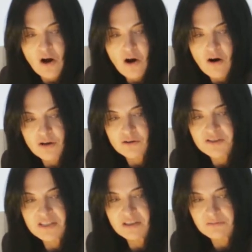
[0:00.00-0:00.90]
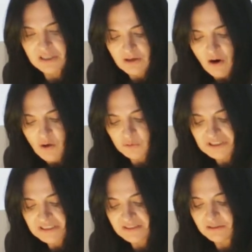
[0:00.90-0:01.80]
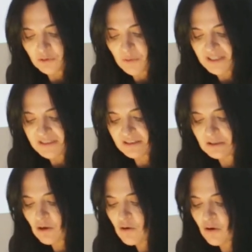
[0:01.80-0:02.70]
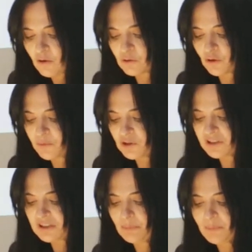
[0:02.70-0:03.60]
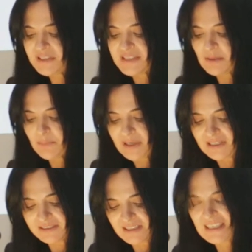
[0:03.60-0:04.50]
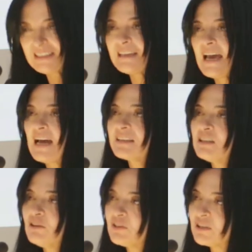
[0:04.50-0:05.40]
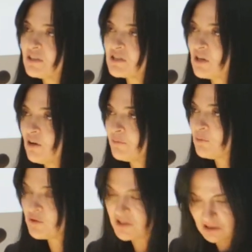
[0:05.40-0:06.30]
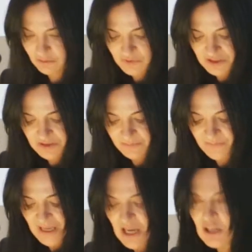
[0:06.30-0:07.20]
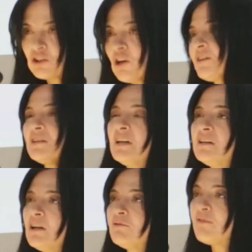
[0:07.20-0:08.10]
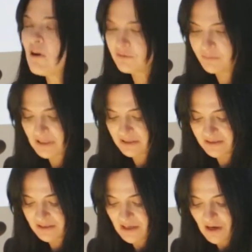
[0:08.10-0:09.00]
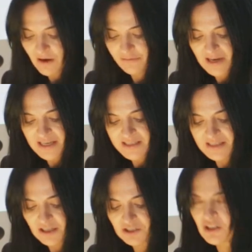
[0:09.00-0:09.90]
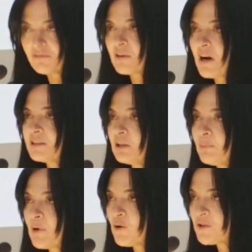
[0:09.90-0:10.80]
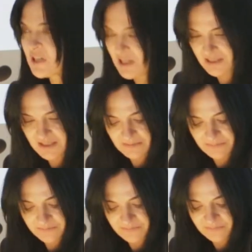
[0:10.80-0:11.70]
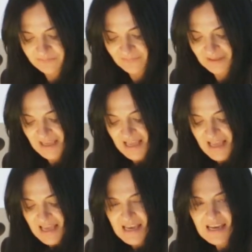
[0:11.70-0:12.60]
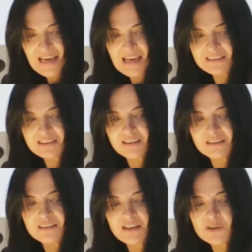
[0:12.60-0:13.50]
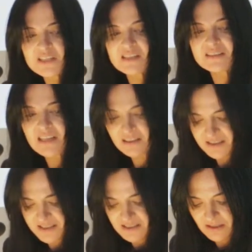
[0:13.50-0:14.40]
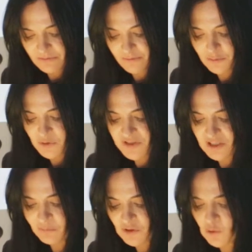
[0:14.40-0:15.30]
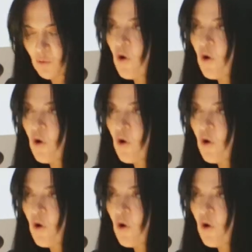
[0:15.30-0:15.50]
or considering only the way that local community participate in the activities of museums, not in the involvement of ICH safeguarding process. And there is a tendency for museums to